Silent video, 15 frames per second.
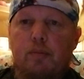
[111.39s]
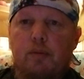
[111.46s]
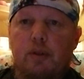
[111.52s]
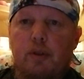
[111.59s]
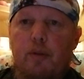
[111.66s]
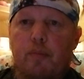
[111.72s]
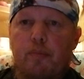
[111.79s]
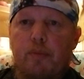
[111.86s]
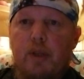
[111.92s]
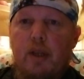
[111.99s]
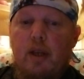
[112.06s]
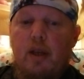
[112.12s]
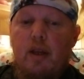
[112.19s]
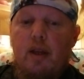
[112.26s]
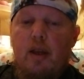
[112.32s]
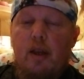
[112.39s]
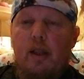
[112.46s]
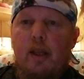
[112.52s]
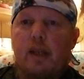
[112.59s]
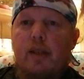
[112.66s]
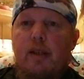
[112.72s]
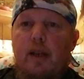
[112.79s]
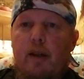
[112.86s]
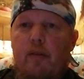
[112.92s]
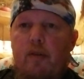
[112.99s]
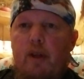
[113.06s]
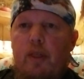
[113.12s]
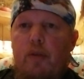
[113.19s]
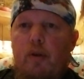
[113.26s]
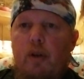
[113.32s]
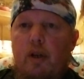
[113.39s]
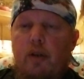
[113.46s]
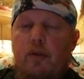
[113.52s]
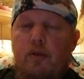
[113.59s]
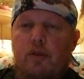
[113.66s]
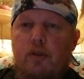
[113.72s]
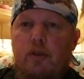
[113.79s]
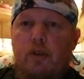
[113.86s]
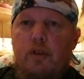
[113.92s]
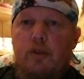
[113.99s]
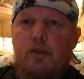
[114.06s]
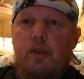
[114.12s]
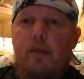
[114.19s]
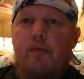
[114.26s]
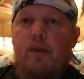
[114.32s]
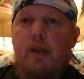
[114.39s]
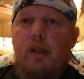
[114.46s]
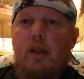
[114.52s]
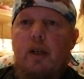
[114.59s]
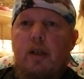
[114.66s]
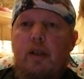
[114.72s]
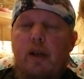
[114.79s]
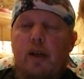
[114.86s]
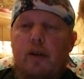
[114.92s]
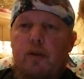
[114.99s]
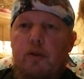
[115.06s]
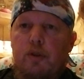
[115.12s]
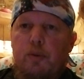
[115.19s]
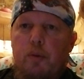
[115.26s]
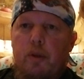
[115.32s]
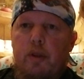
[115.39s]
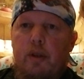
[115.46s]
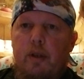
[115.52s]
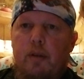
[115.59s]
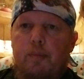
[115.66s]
So, like I said, I've had 3 nocturnal seizures, and I finally got diagnosed with